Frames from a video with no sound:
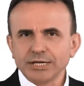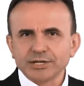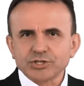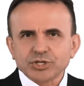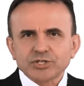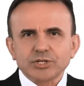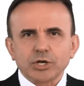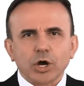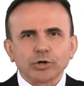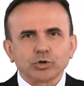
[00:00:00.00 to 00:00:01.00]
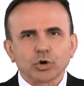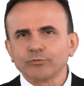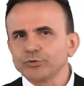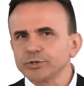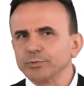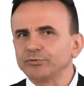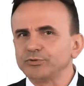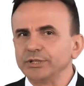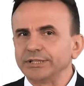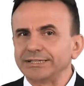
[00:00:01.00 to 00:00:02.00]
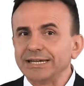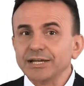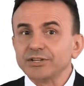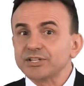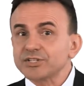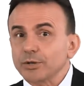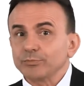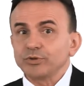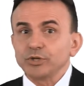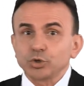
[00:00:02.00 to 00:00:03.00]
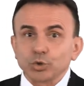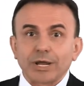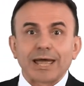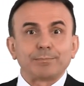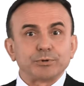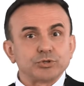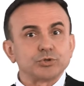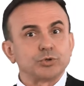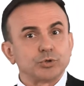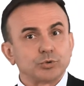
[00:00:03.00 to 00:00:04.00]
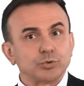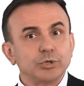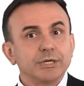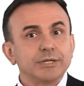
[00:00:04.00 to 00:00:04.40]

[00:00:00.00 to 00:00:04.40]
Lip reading: It is just the uncomfortable feeling that something could happen to you